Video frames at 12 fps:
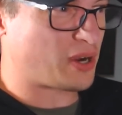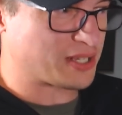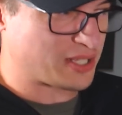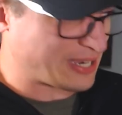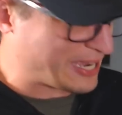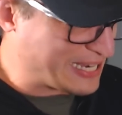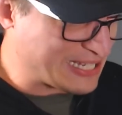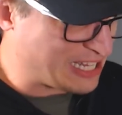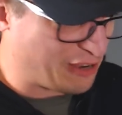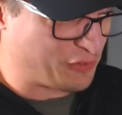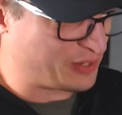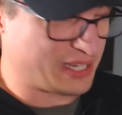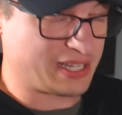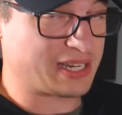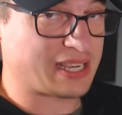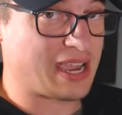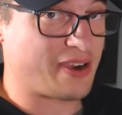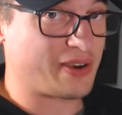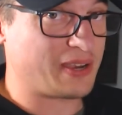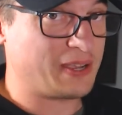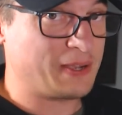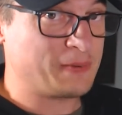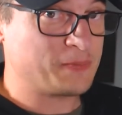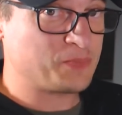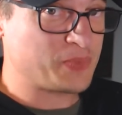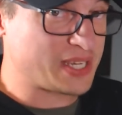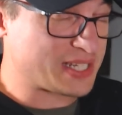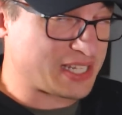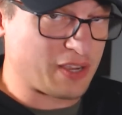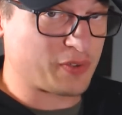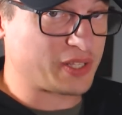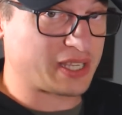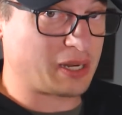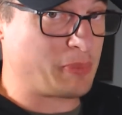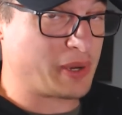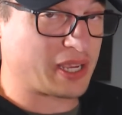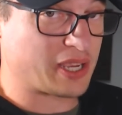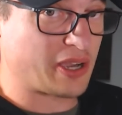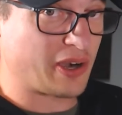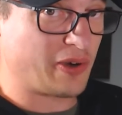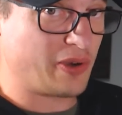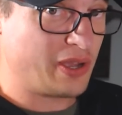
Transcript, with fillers: I was like, he's definitely going to carry, he's definitely going to pick and go.